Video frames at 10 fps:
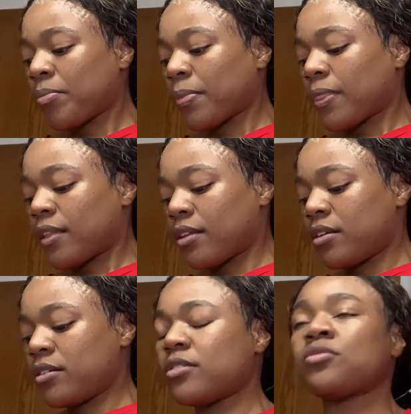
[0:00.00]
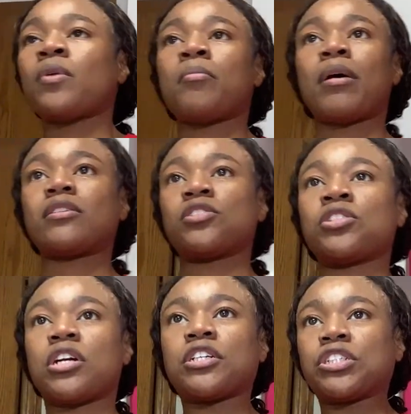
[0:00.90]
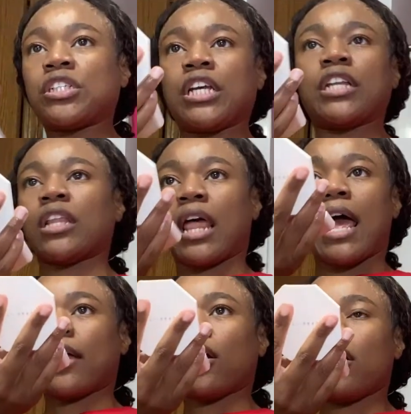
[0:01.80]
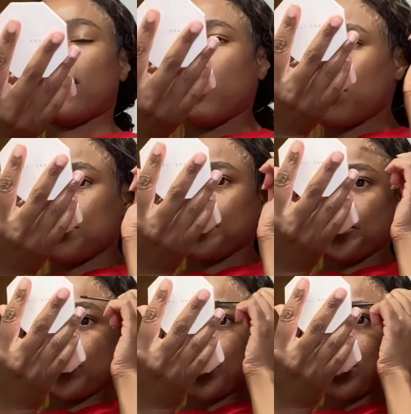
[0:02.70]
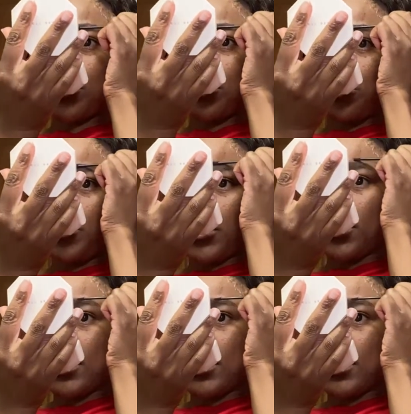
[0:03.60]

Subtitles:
That's why I'm about to start just eating like soups and salads.